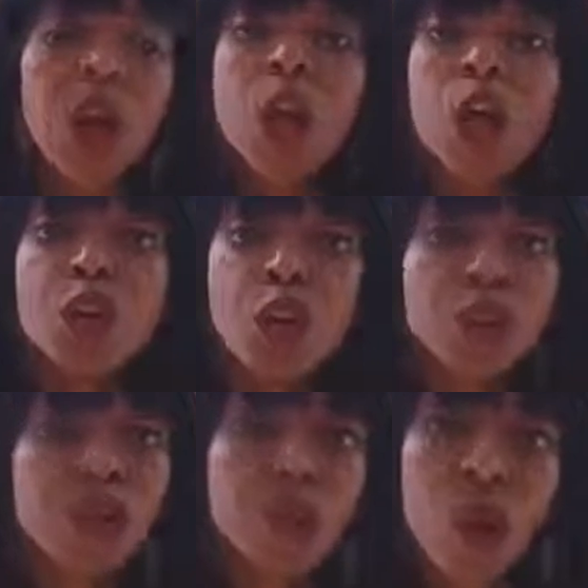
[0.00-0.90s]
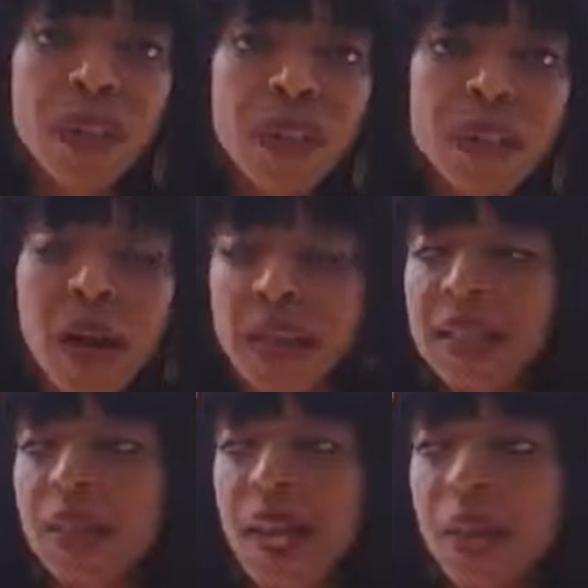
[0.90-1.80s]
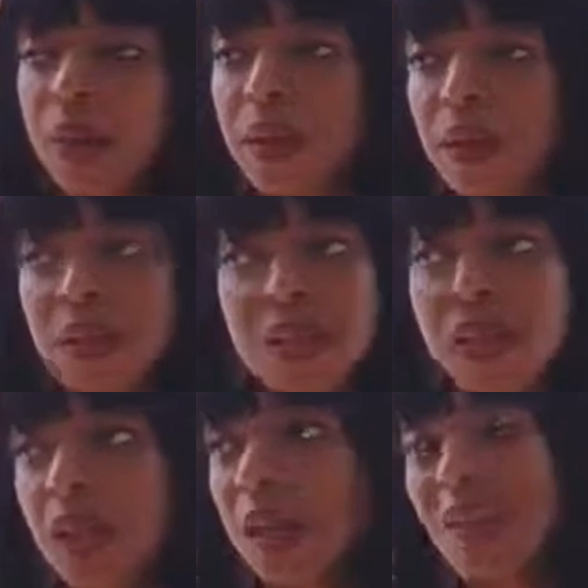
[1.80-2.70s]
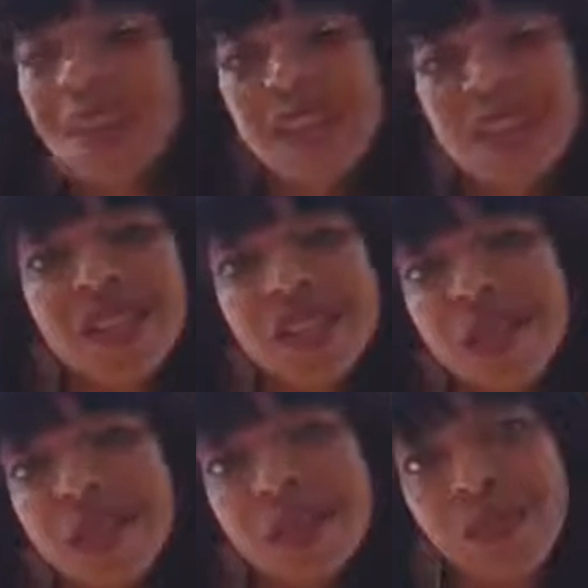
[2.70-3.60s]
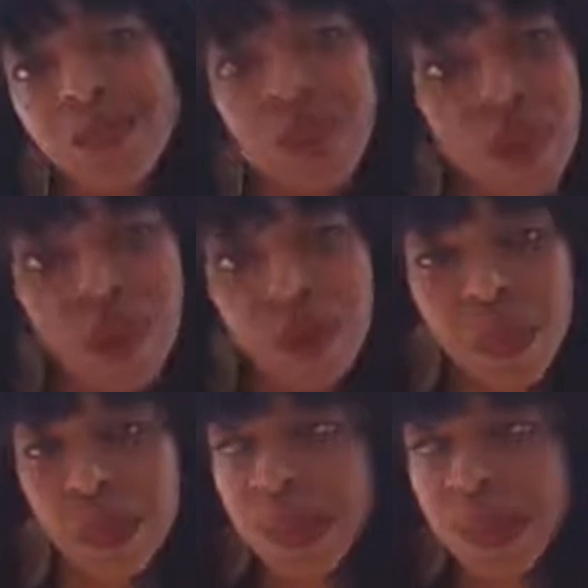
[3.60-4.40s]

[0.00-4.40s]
well, not to throw in the towel and say, no, this thing is much bigger than me.